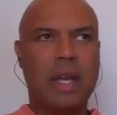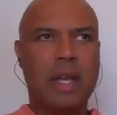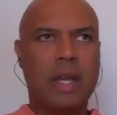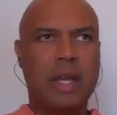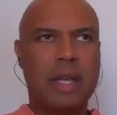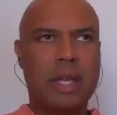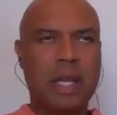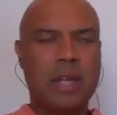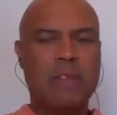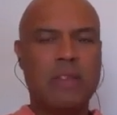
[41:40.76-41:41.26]

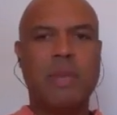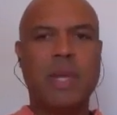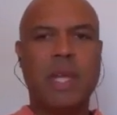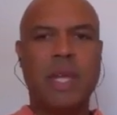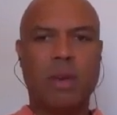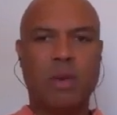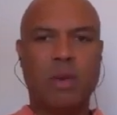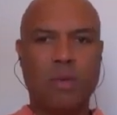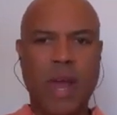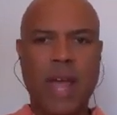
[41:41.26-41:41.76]
give me
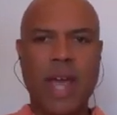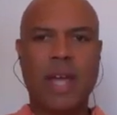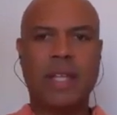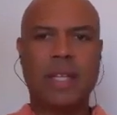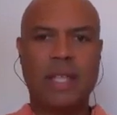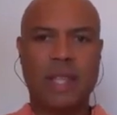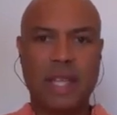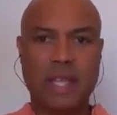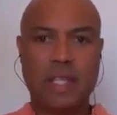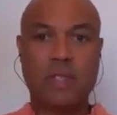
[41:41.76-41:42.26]
a
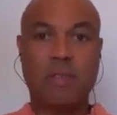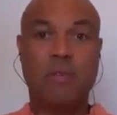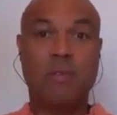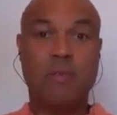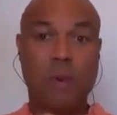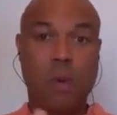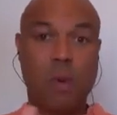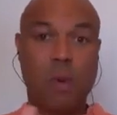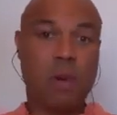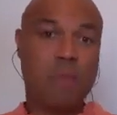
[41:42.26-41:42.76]
rally that's
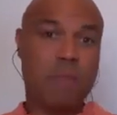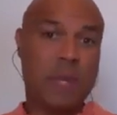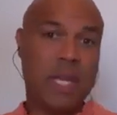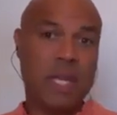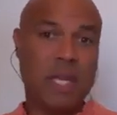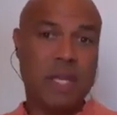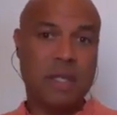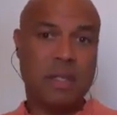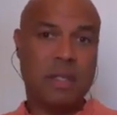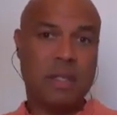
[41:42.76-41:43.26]
for
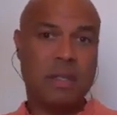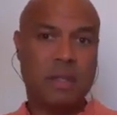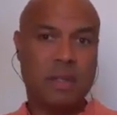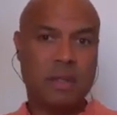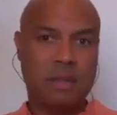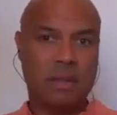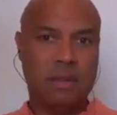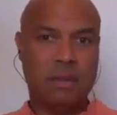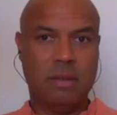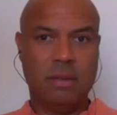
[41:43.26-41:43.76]
peace,
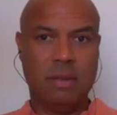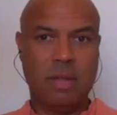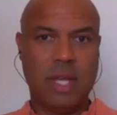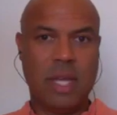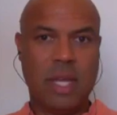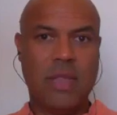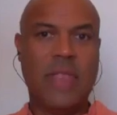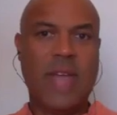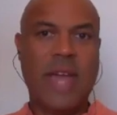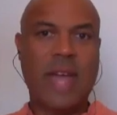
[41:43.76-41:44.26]

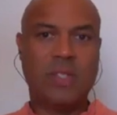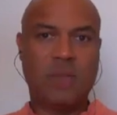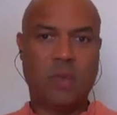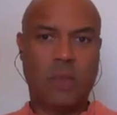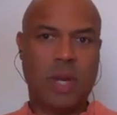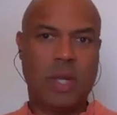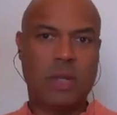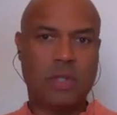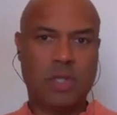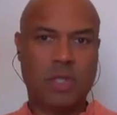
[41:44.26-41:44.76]
and that's
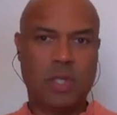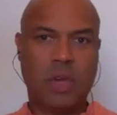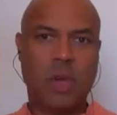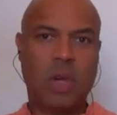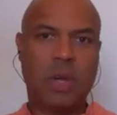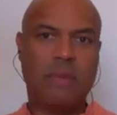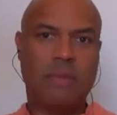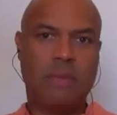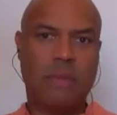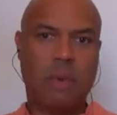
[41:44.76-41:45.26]
what I'll show
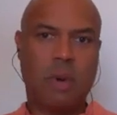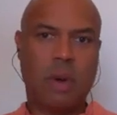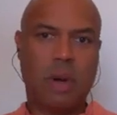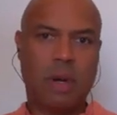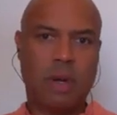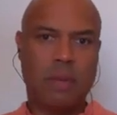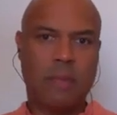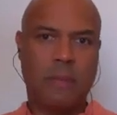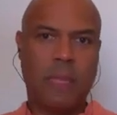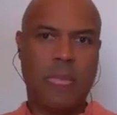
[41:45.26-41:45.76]
up for.
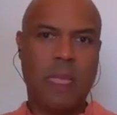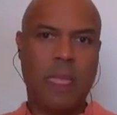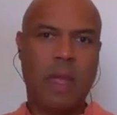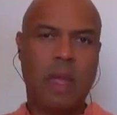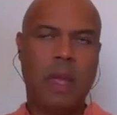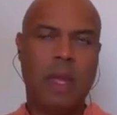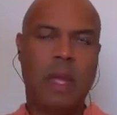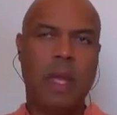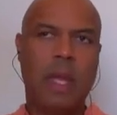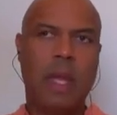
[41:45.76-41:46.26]

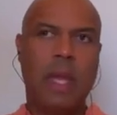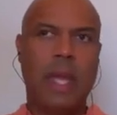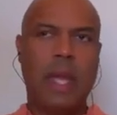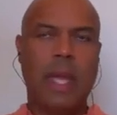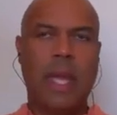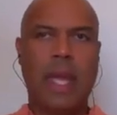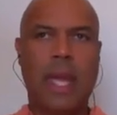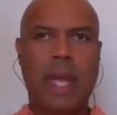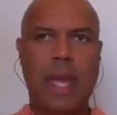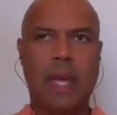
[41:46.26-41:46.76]

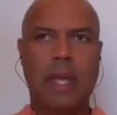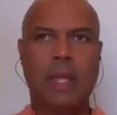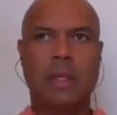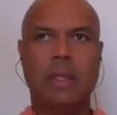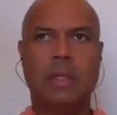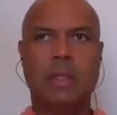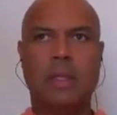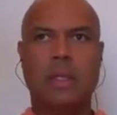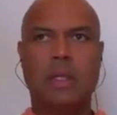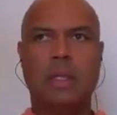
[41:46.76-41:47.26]

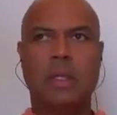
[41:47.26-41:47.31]
And,